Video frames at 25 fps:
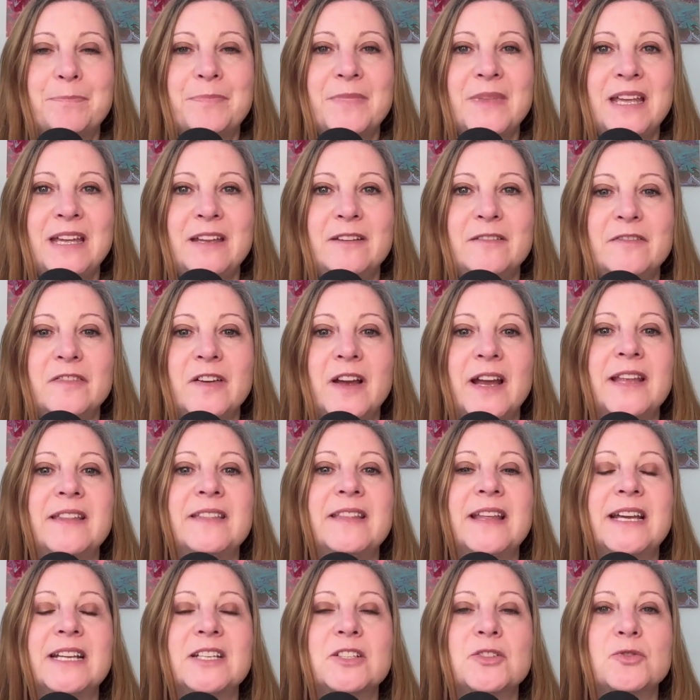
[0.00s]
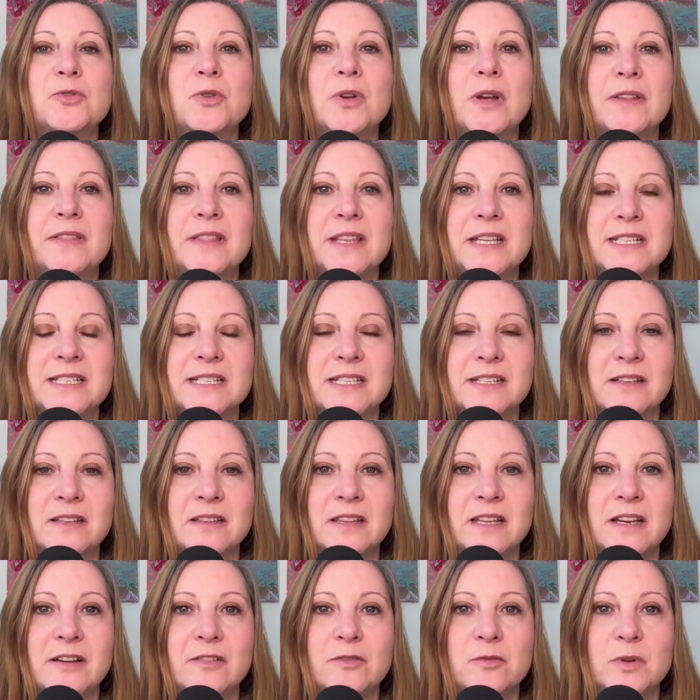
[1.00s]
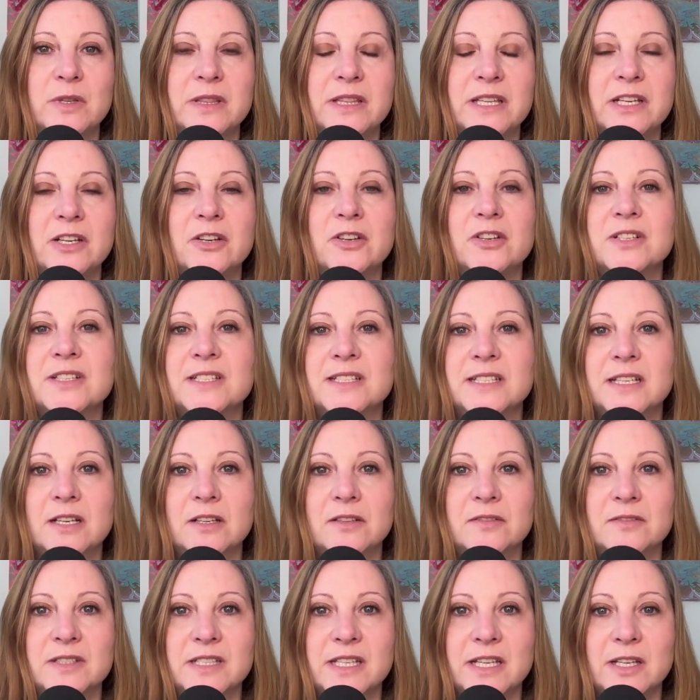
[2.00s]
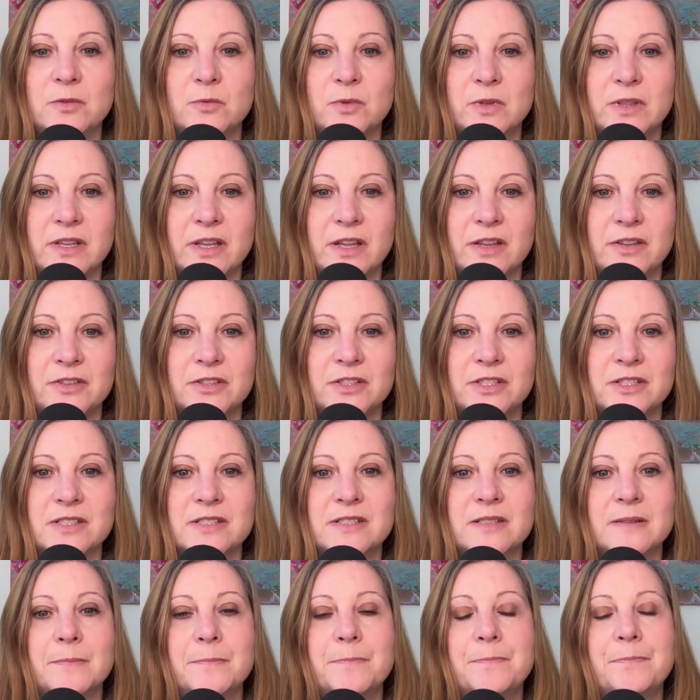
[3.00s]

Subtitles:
and find that true, authentic love within ourselves and with others.